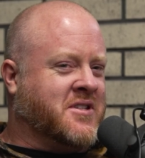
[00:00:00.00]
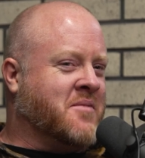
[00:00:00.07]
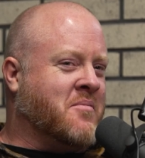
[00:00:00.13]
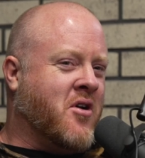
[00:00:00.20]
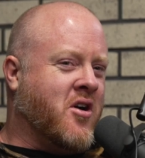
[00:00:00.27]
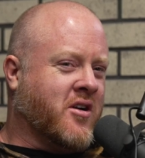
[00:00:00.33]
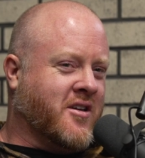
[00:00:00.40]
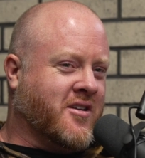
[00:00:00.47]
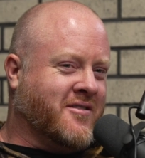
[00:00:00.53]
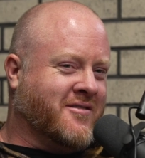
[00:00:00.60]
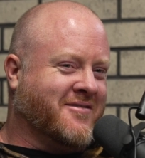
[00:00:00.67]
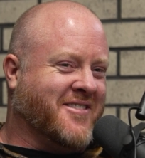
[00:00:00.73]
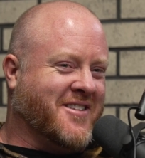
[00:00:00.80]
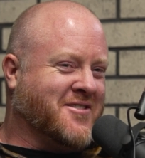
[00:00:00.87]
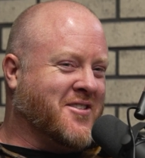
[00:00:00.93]
in the market.
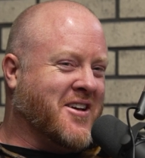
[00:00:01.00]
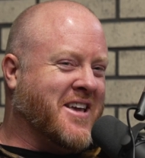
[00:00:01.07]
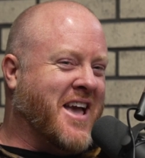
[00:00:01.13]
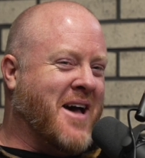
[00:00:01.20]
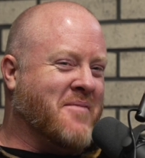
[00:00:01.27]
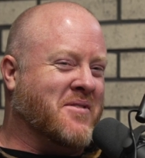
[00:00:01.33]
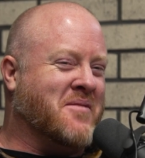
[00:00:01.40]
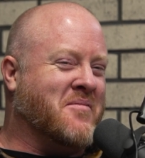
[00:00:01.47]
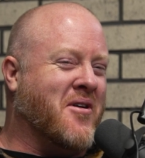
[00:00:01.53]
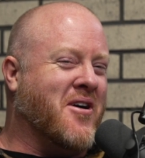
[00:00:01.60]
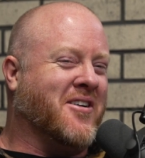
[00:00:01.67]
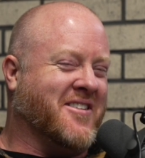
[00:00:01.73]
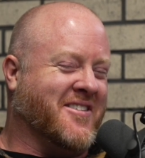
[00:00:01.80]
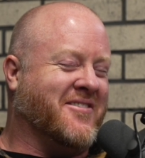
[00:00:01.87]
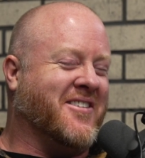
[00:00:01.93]
There's a gap in the
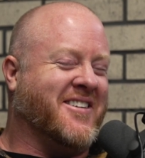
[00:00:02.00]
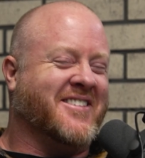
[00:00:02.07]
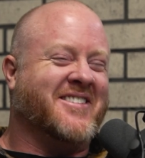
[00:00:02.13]
market, right?